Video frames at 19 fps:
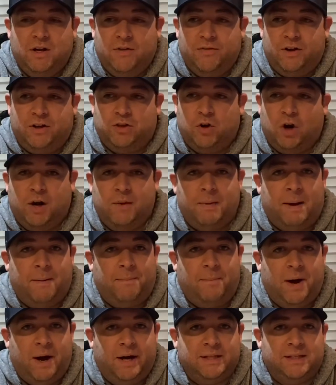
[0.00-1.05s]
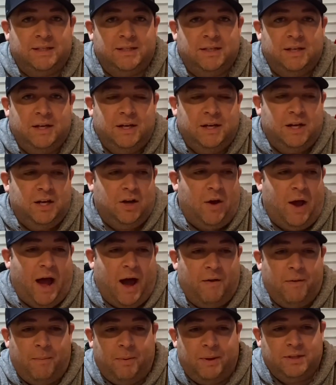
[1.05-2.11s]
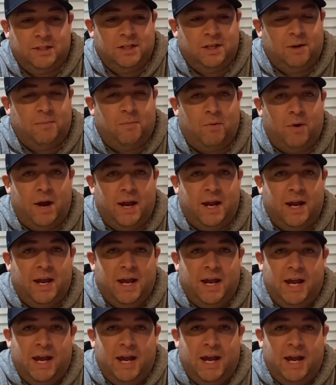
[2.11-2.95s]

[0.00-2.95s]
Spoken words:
they're talking about putts, how the putt's gonna break.